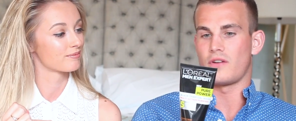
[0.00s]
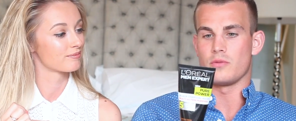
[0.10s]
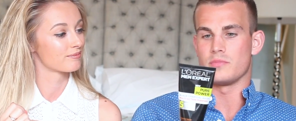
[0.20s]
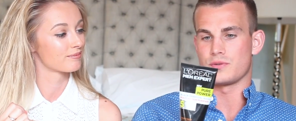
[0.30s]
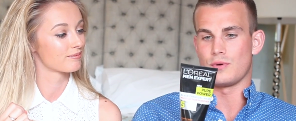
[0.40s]

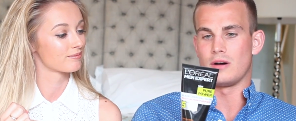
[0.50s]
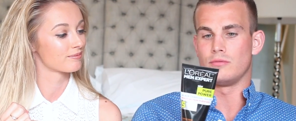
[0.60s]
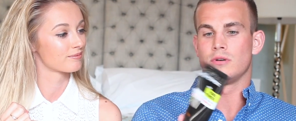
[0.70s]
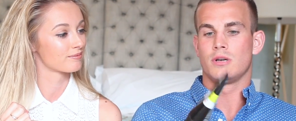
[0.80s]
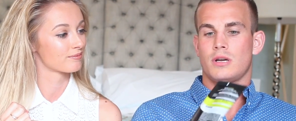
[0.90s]
Speaker 1: foam as well.
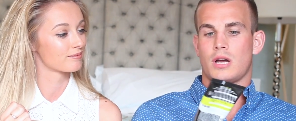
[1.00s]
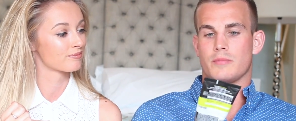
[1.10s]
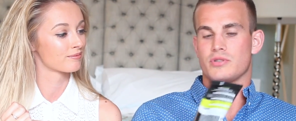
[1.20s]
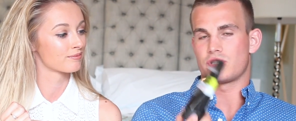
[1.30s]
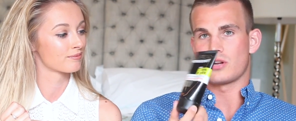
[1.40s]

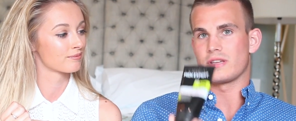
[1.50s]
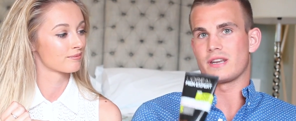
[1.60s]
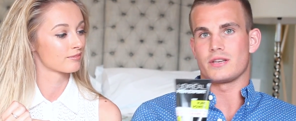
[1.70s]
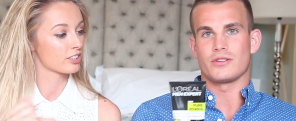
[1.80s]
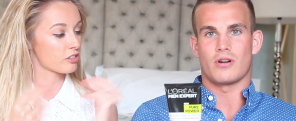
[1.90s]
Um, just don't get
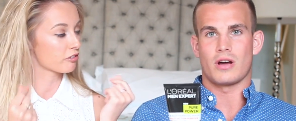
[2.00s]
it in your